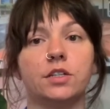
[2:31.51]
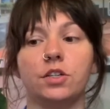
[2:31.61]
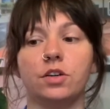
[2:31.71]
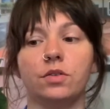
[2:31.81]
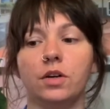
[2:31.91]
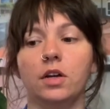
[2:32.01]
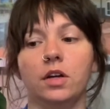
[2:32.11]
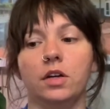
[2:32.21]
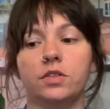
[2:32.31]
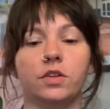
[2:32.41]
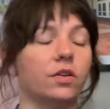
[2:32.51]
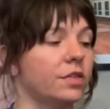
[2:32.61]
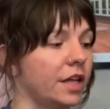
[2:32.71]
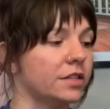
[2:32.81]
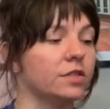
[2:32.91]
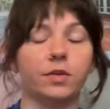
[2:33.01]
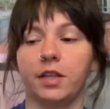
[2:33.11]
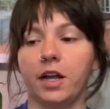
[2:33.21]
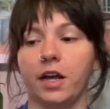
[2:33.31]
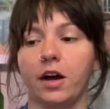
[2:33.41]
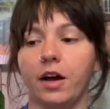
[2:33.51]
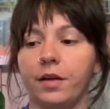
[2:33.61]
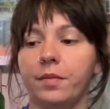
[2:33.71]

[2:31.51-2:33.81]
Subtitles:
you. So that's the one that I got.